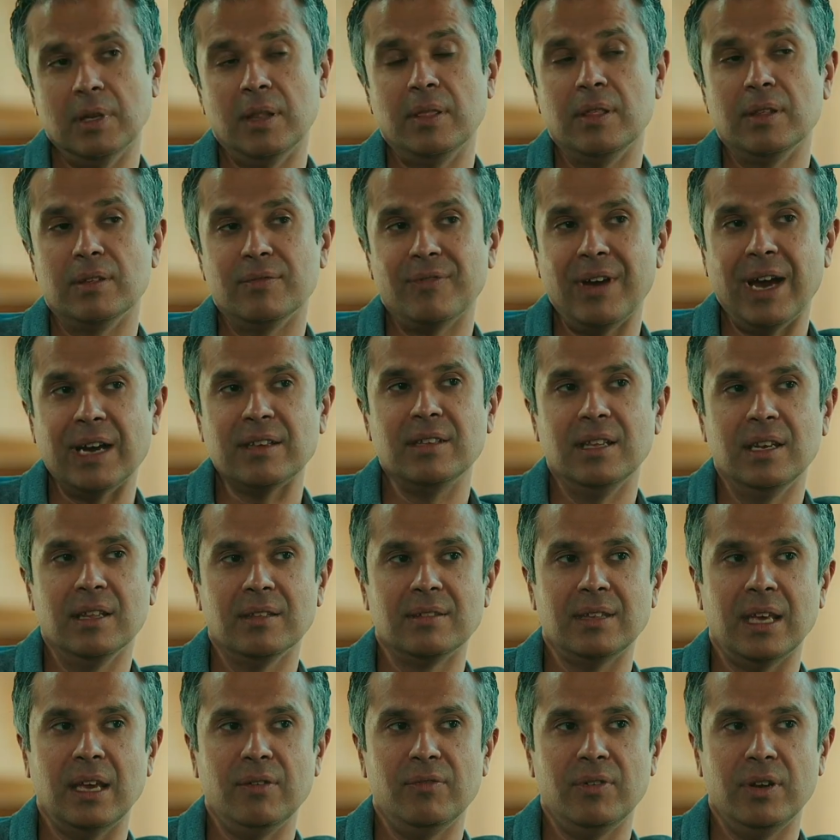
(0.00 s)
that this vaccine is
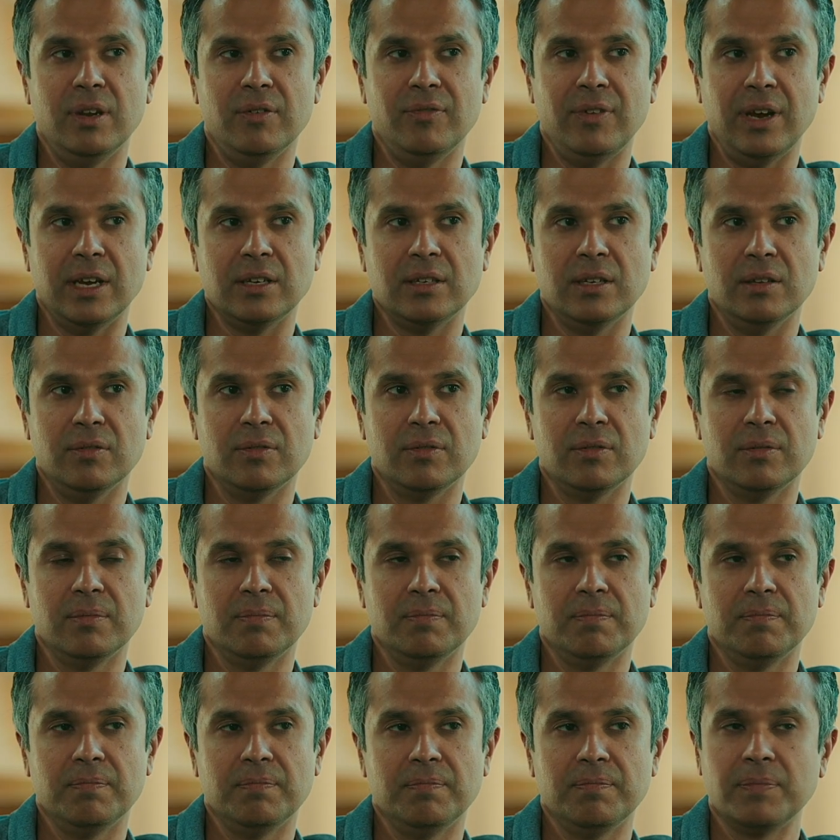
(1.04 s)
safe and effective.
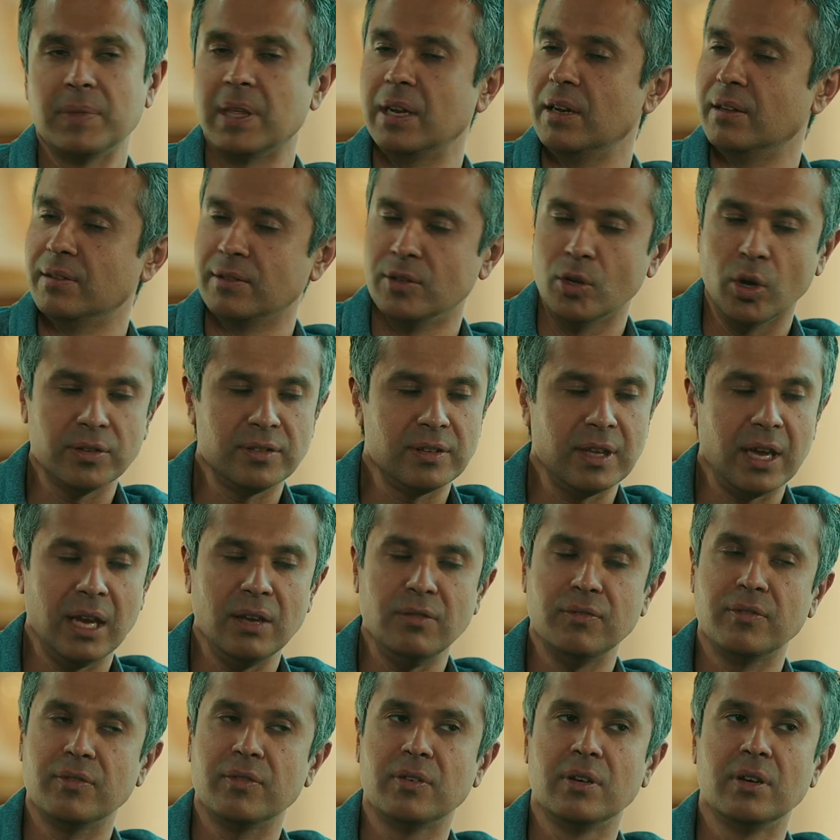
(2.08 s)
Yeah. It's not
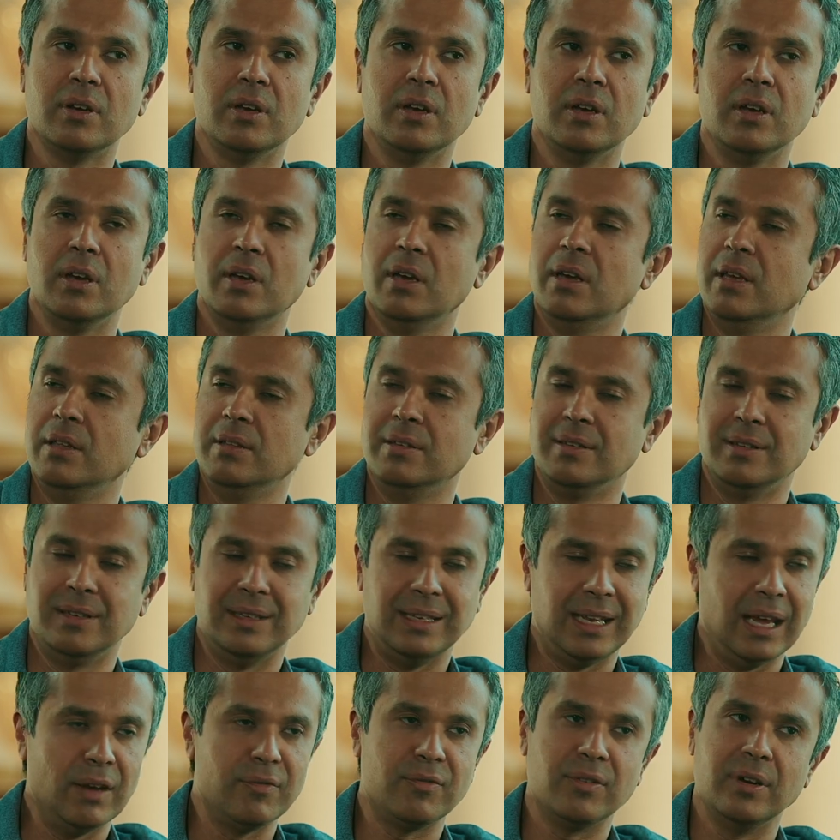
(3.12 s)
safe, it's
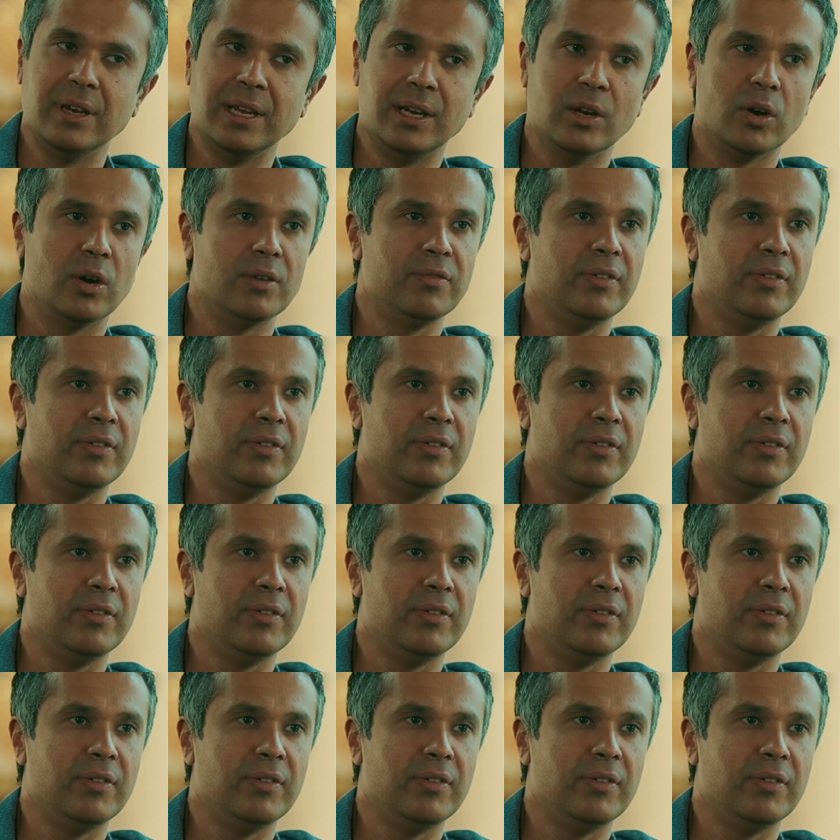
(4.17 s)
definitely not